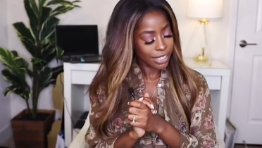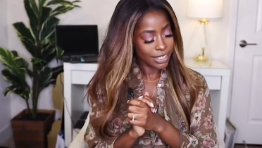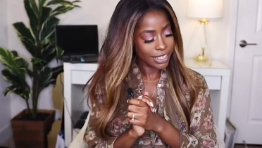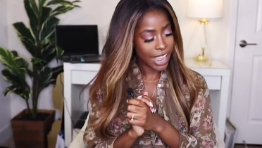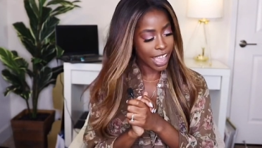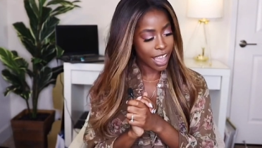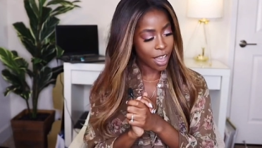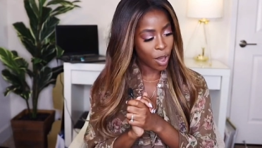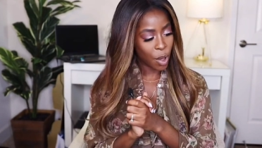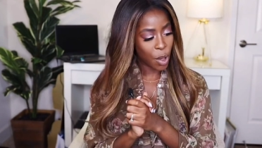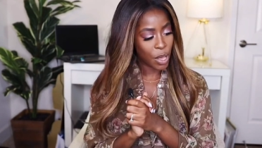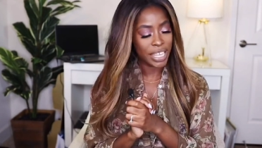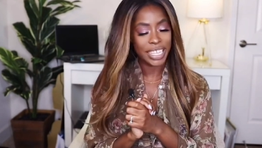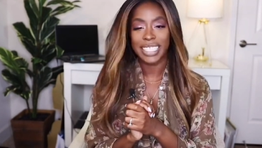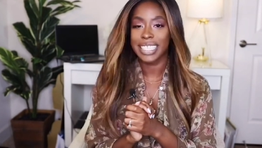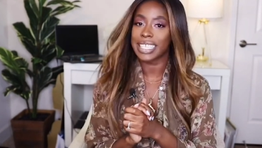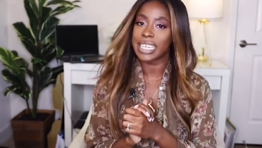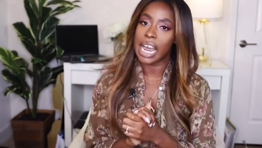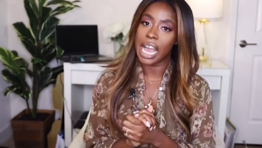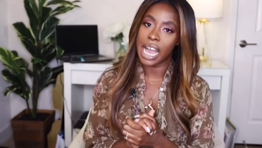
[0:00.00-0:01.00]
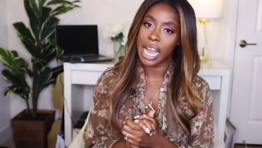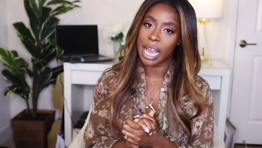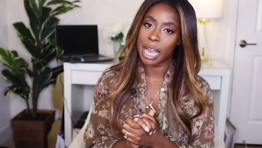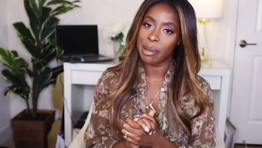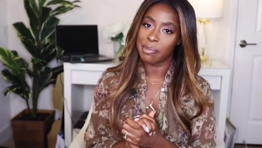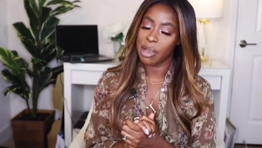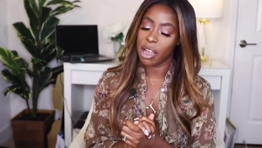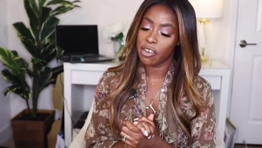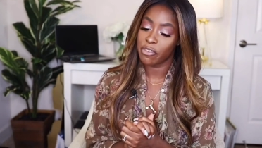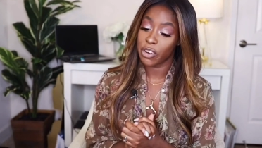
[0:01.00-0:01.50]
Now it's
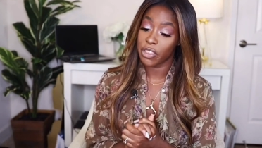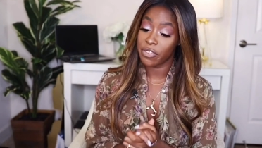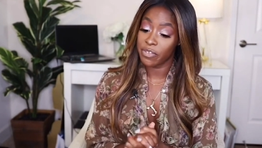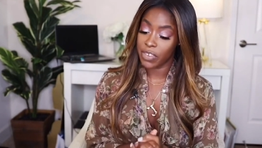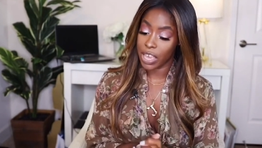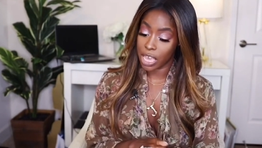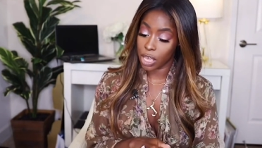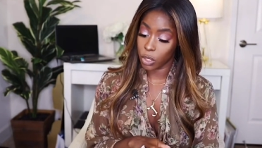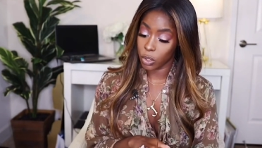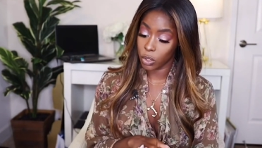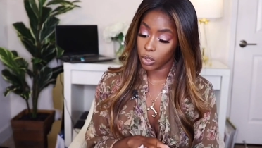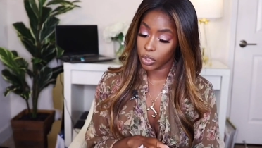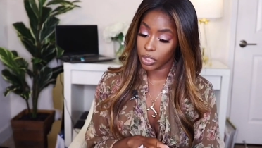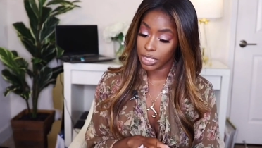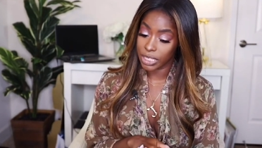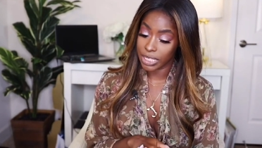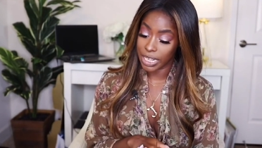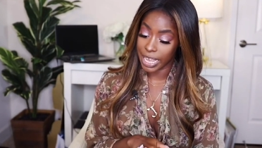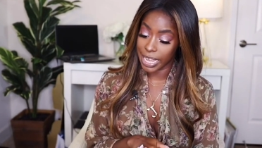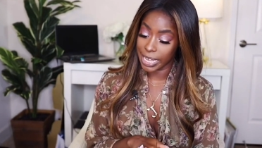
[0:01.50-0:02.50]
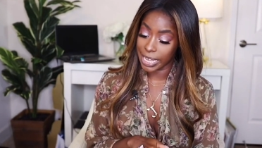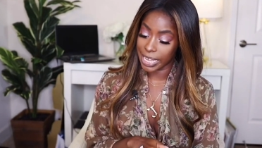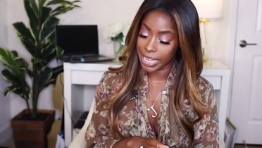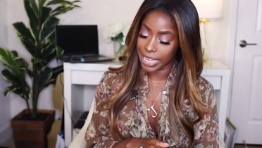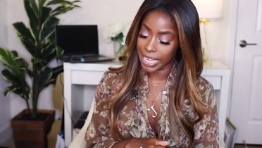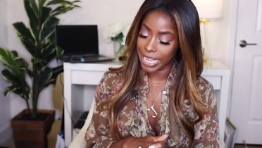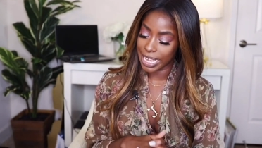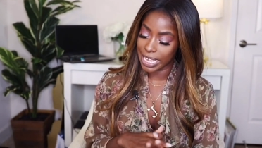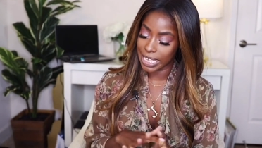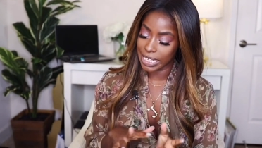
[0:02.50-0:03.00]
time for the fails,
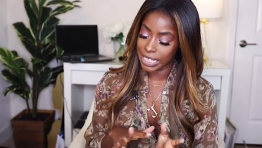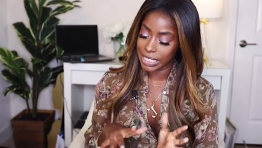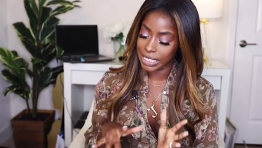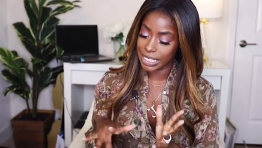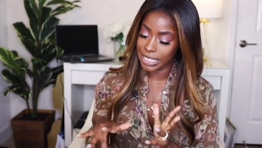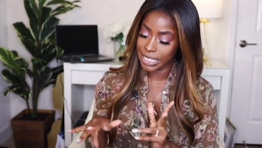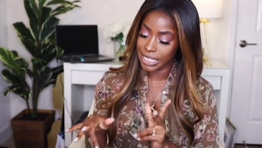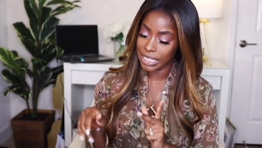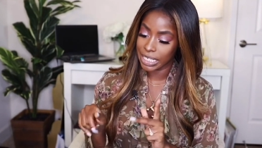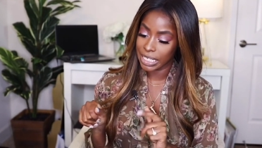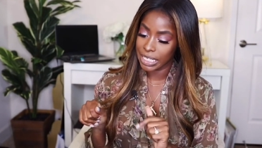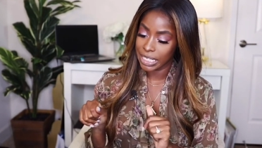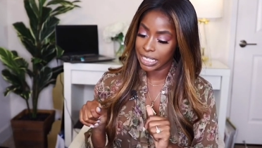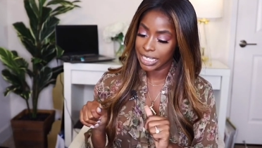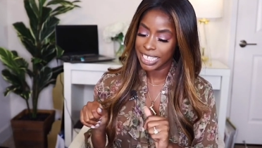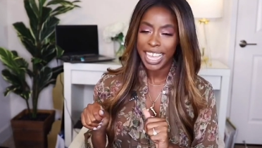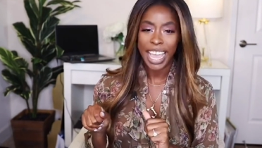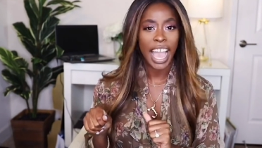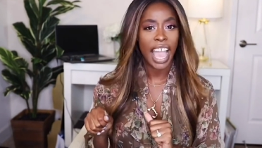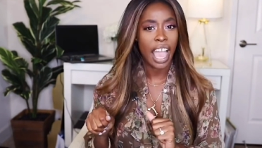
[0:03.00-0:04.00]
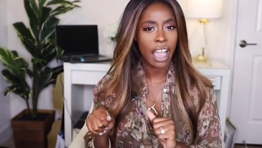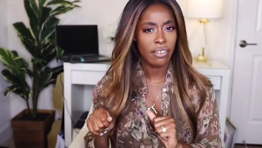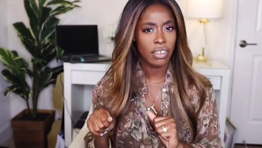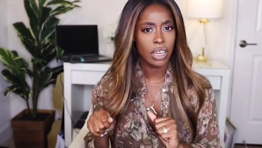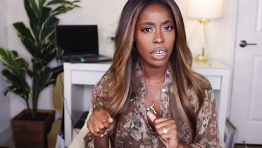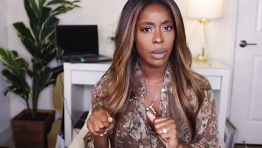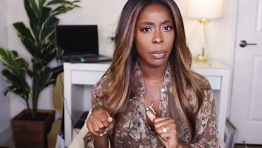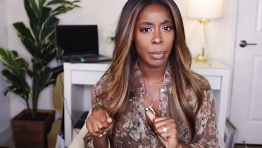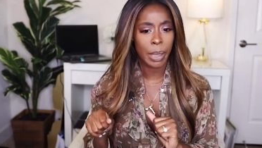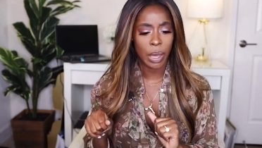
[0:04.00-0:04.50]
and I have
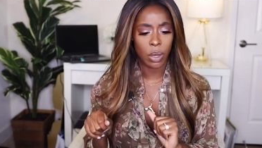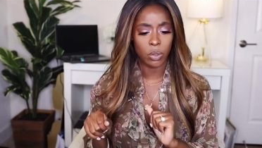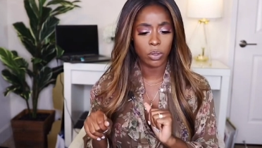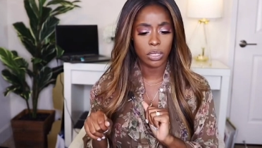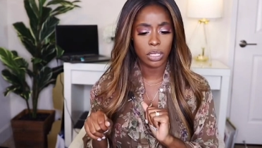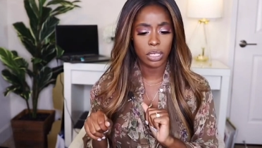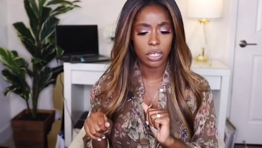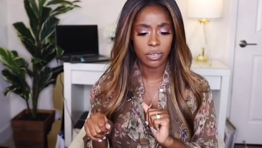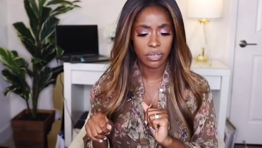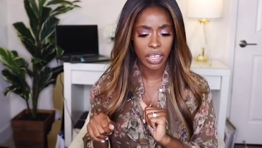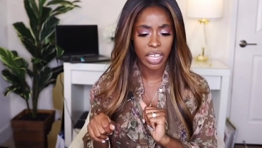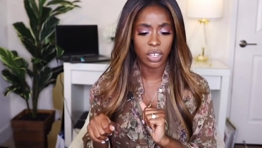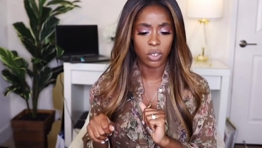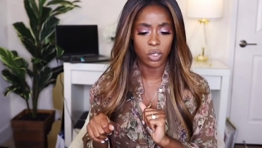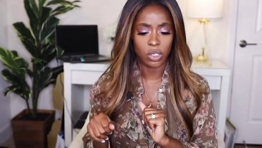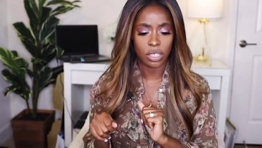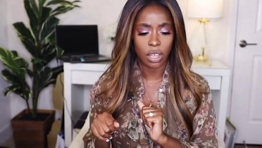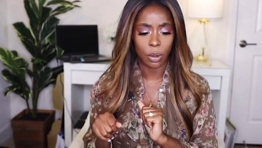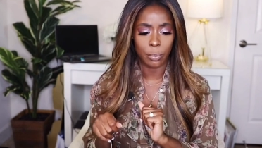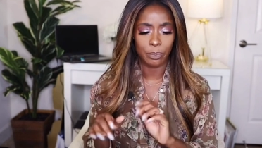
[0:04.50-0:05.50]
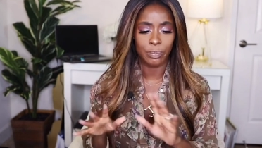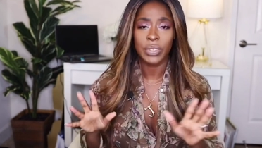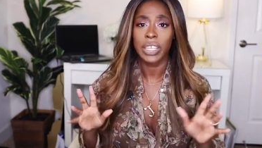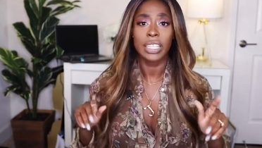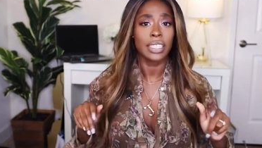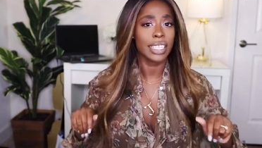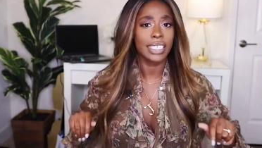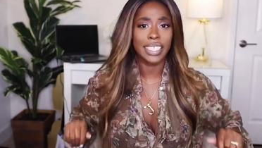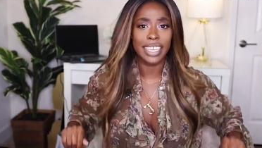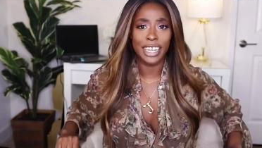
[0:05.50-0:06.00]
a good amount of fails, so
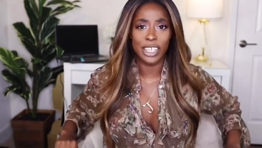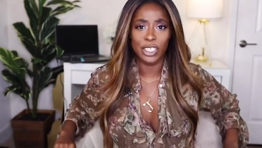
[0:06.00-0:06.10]
let's get